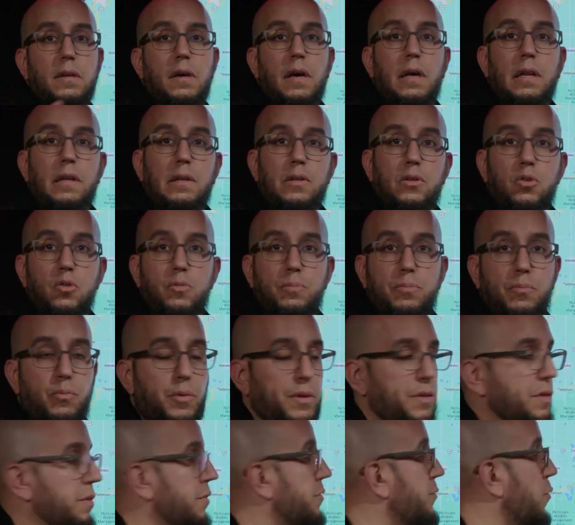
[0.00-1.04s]
a loop
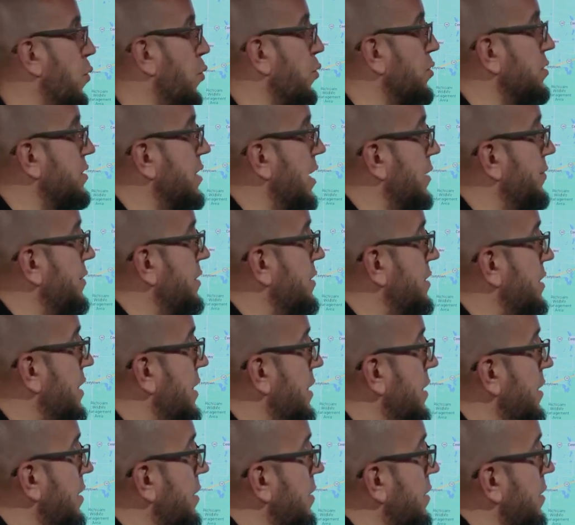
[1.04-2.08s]
with the
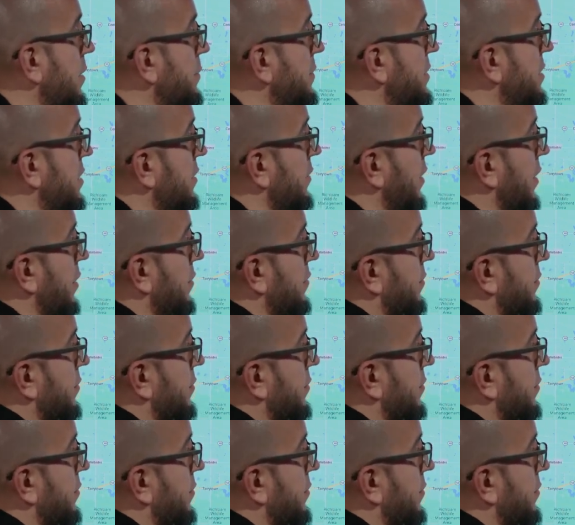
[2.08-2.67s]
417. Let me see if I can